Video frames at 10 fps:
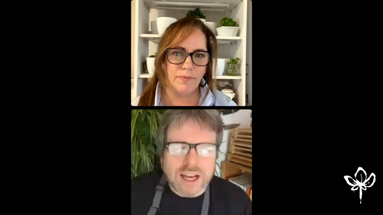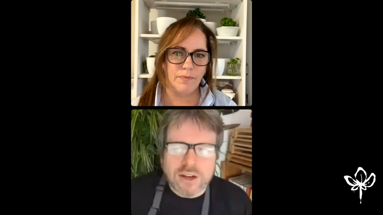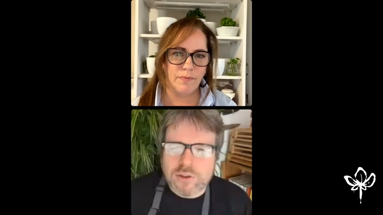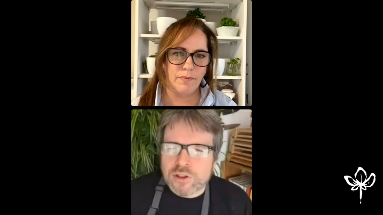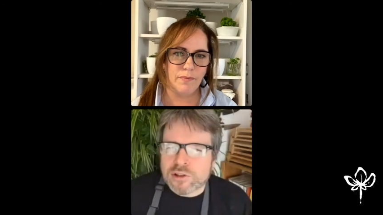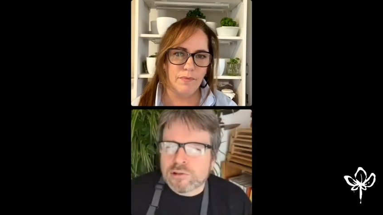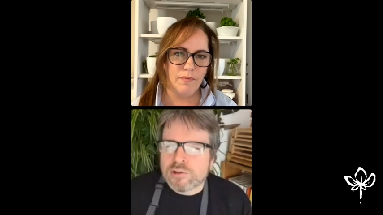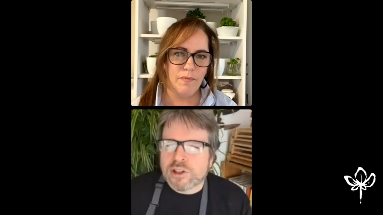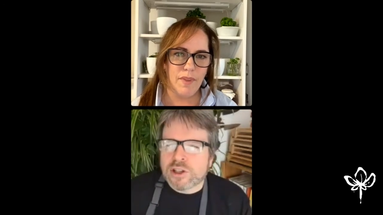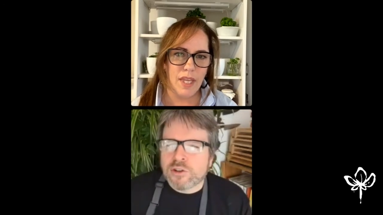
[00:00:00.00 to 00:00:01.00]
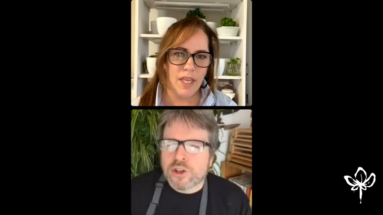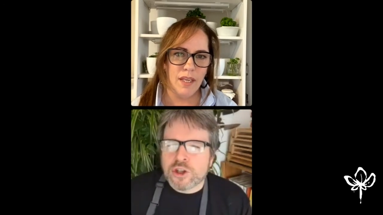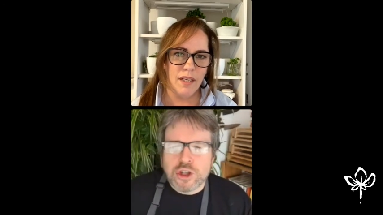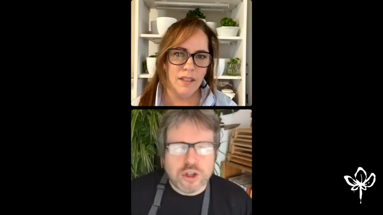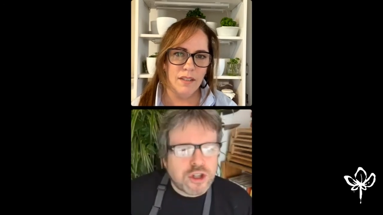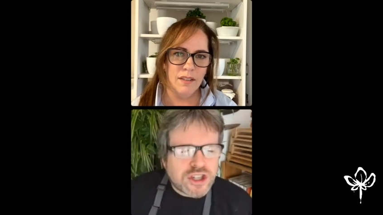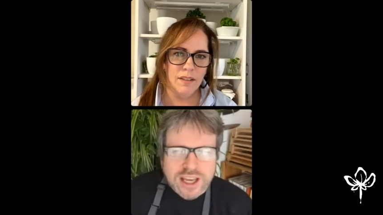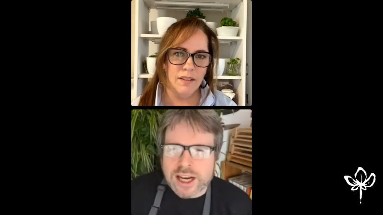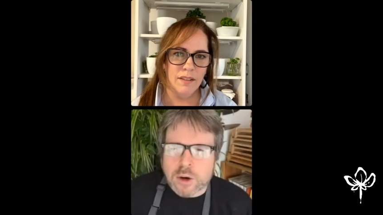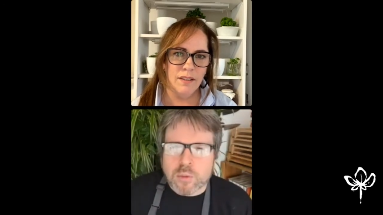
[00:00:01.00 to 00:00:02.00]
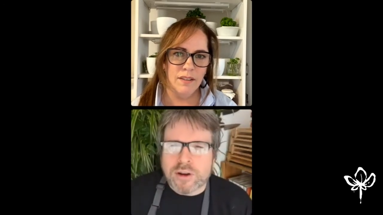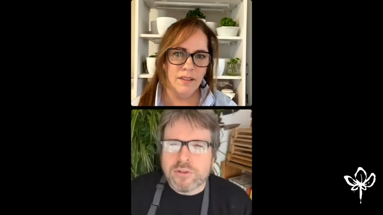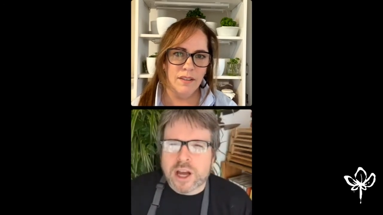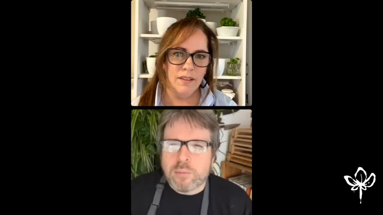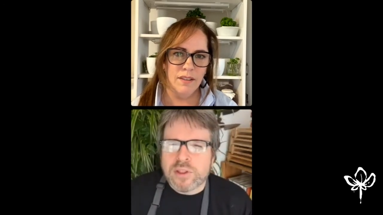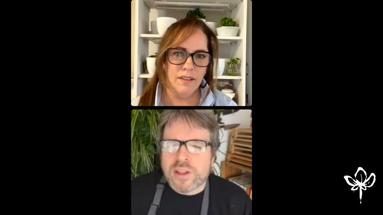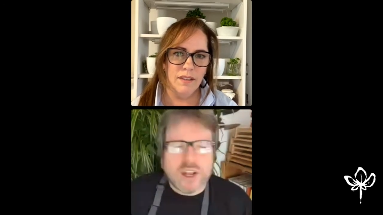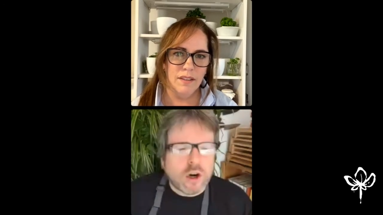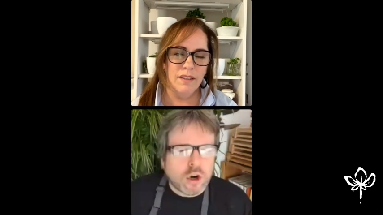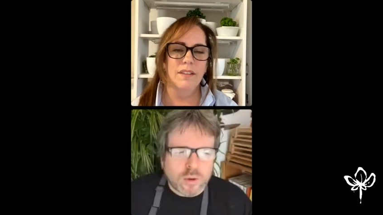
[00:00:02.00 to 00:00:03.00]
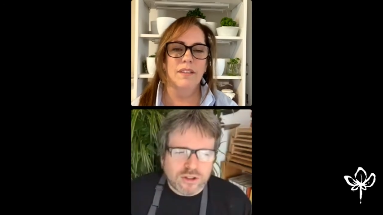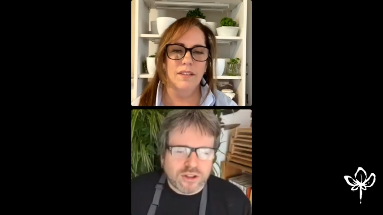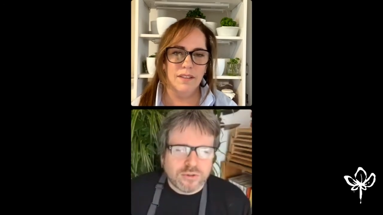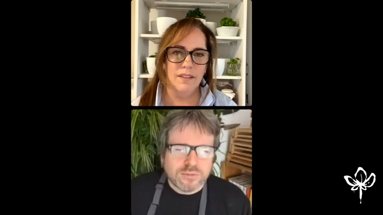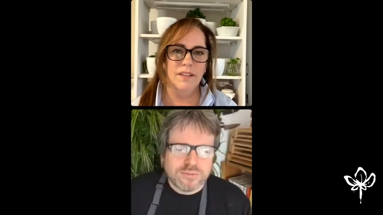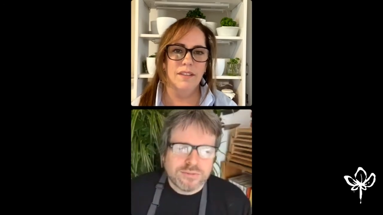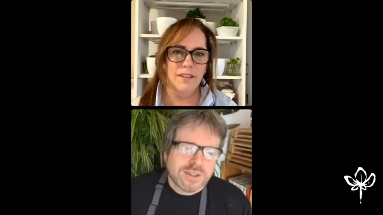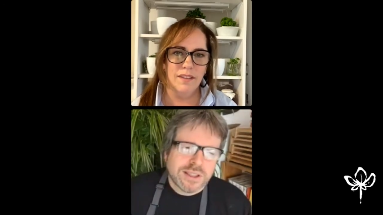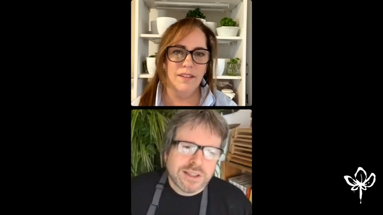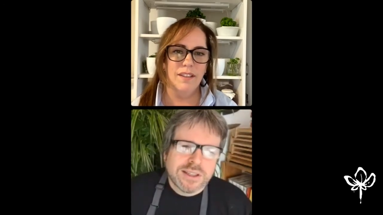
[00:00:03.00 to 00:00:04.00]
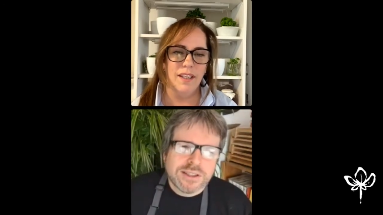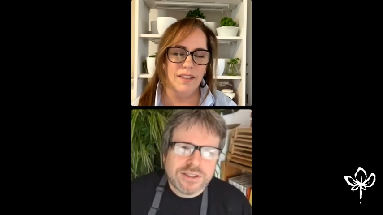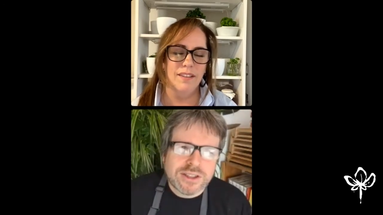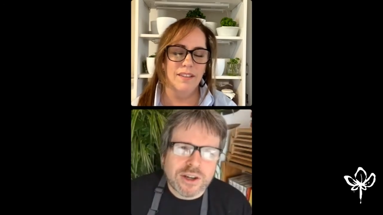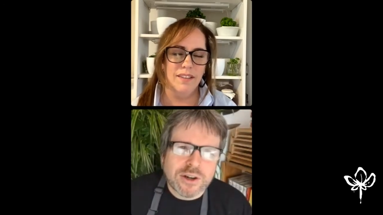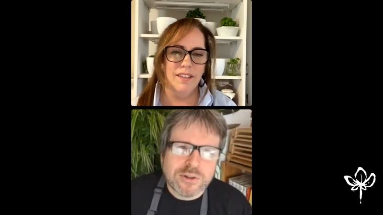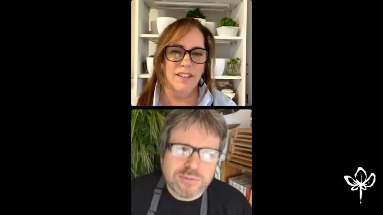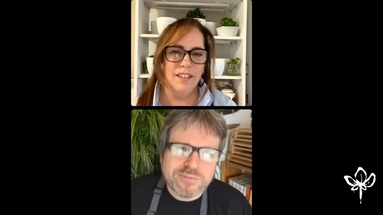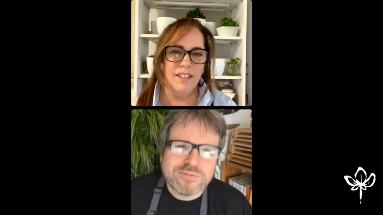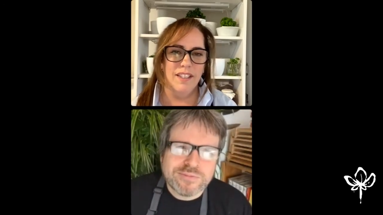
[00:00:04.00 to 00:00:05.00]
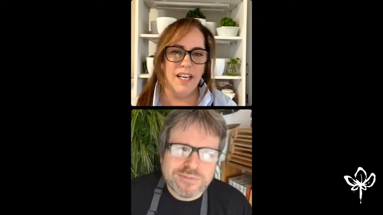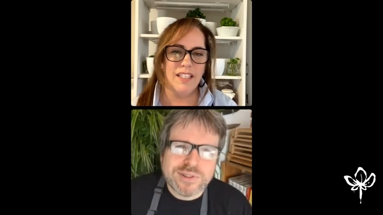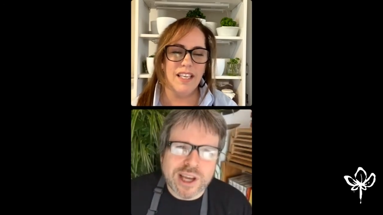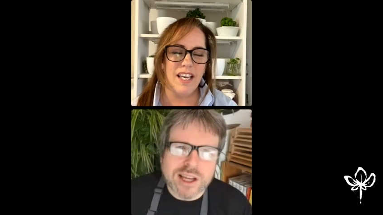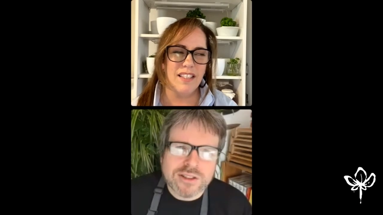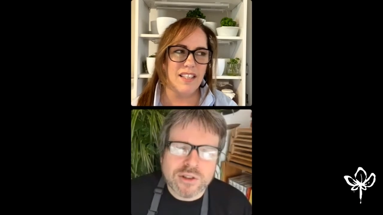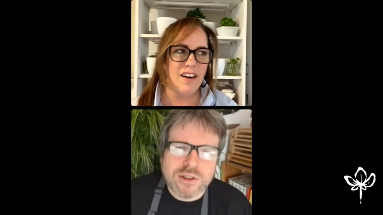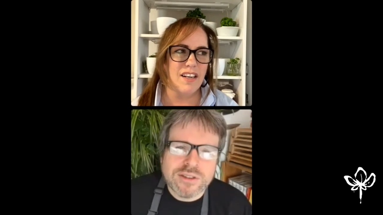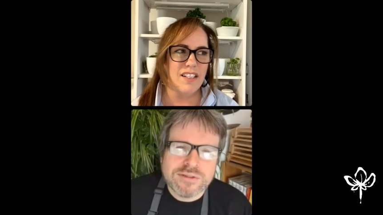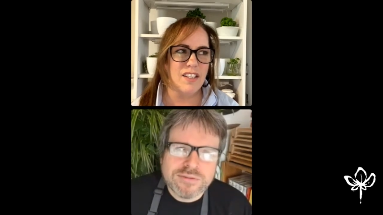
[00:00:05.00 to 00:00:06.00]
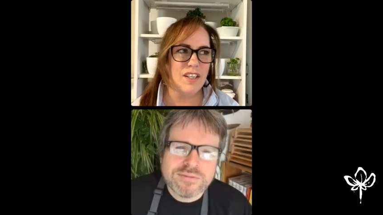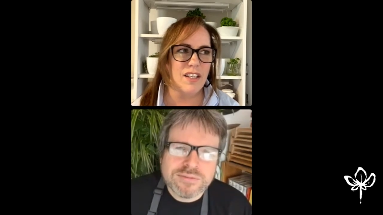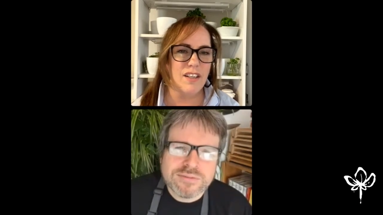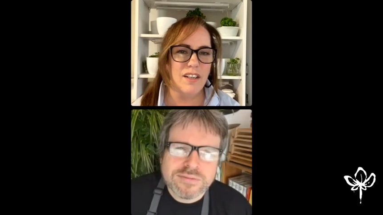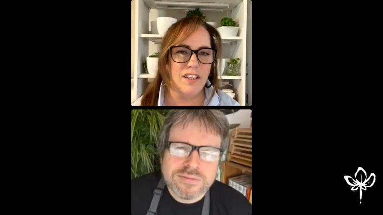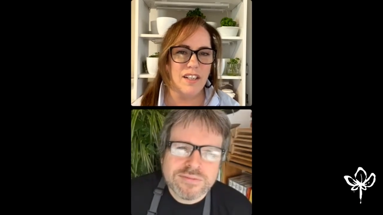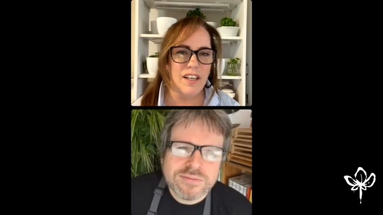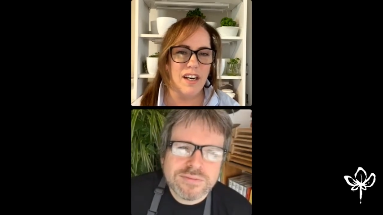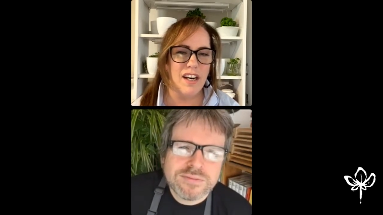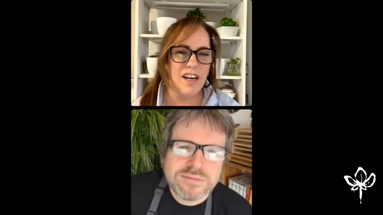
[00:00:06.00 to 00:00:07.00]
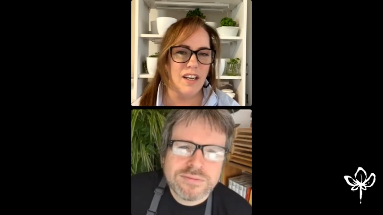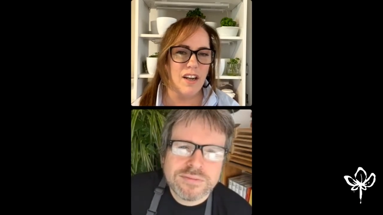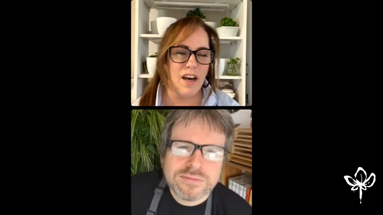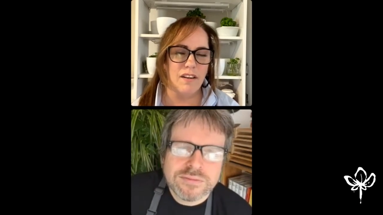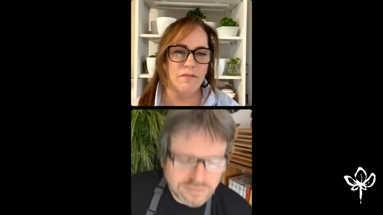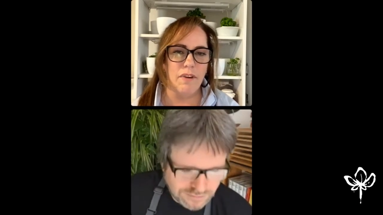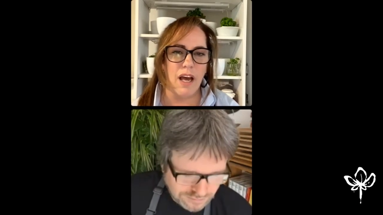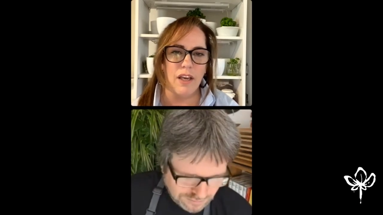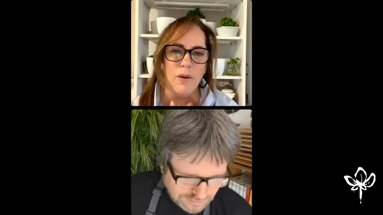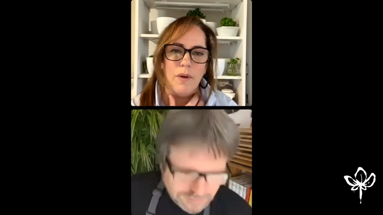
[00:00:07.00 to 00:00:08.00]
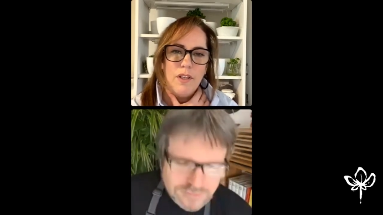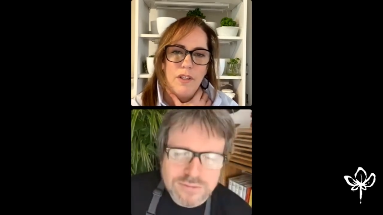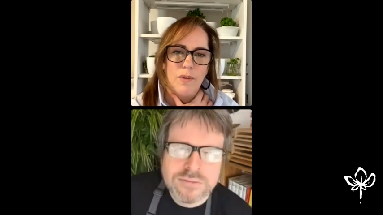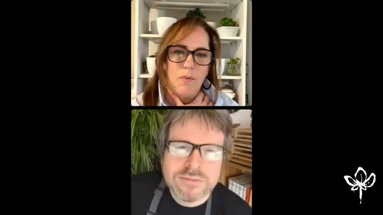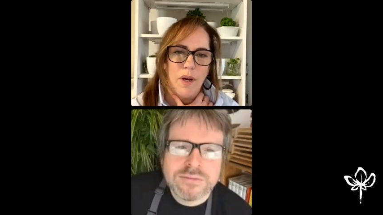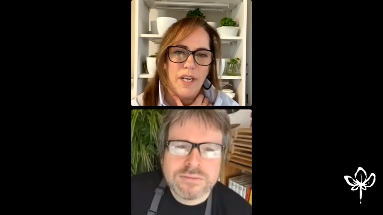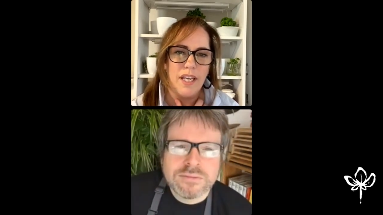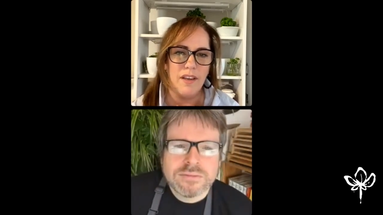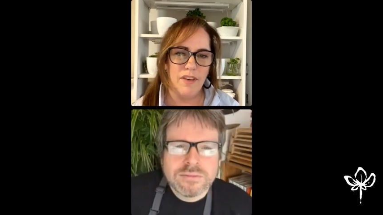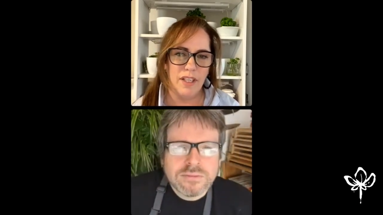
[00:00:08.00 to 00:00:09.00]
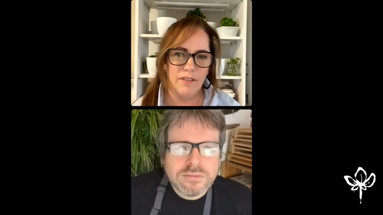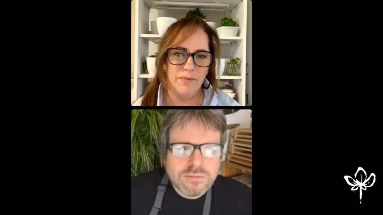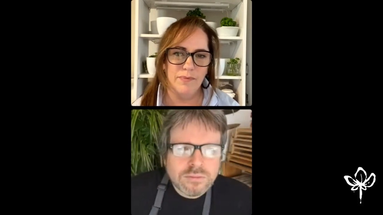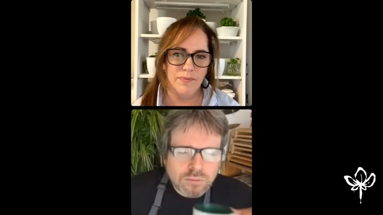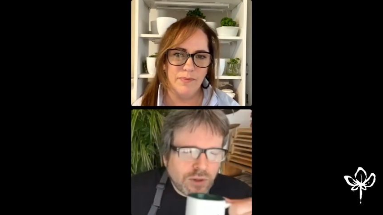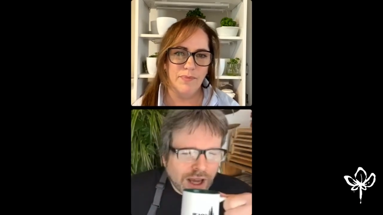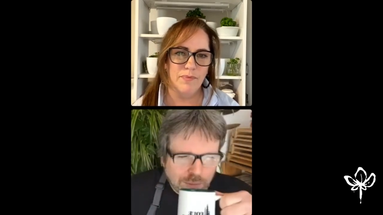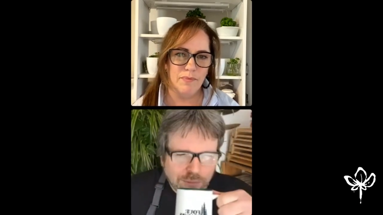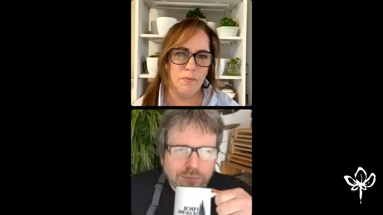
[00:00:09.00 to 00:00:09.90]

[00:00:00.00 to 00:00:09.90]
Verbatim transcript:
Speaker 1: end of it they're, they're, they're you're just getting them revved up and then they don't know what to do yeah so
Speaker 2: it's it's yeah, hard so, to learn a lot of value in just one evening. Yeah.